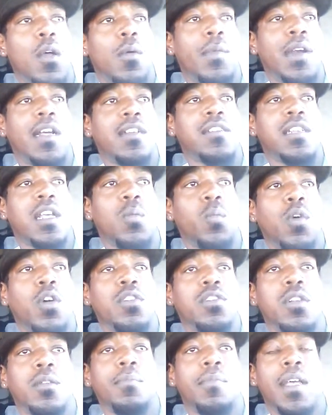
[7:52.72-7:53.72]
when I say
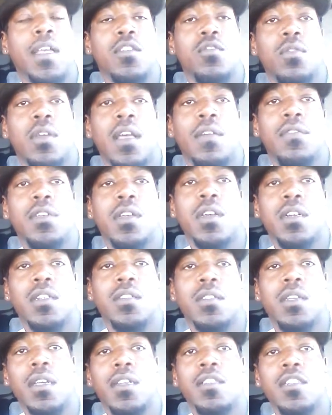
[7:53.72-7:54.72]
worship, man, you give it your
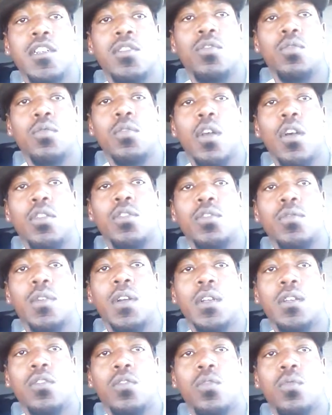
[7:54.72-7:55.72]
attention, you nurture
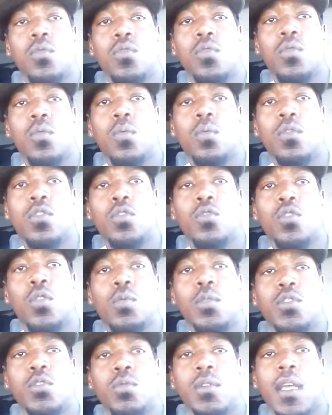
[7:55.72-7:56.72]
it, you do
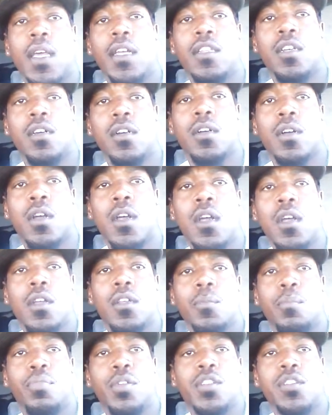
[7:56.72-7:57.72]
what you can to
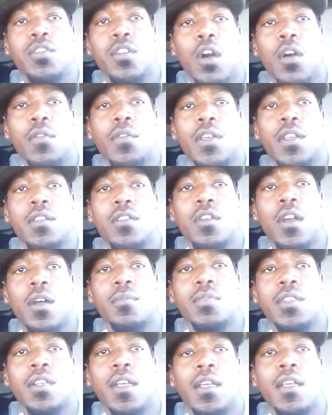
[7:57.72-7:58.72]
preserve it. You know what
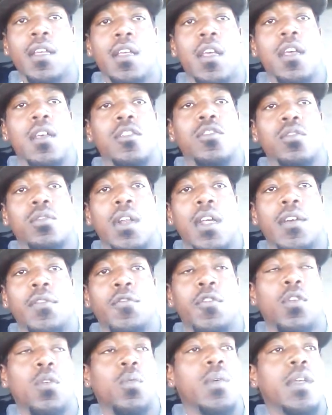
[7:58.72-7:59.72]
I'm saying? So
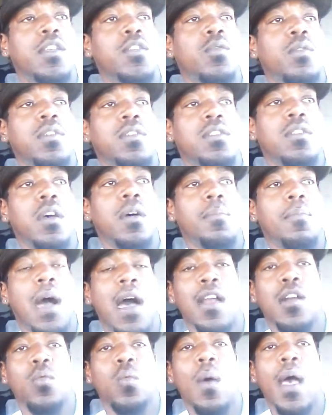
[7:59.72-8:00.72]
therefore, we doing something out of